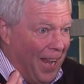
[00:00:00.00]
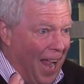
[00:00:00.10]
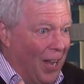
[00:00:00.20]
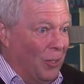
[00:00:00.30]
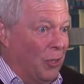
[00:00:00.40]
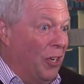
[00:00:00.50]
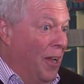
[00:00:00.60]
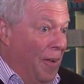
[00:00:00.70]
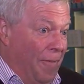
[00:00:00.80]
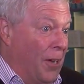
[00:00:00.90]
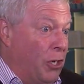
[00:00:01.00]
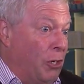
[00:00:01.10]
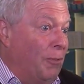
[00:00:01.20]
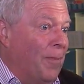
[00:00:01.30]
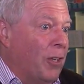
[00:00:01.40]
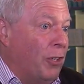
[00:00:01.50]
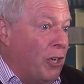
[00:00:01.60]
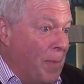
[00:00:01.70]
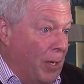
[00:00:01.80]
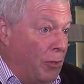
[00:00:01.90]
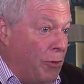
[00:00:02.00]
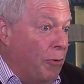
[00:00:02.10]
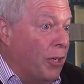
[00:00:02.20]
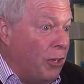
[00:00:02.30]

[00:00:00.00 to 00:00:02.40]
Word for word: and facial to come in through the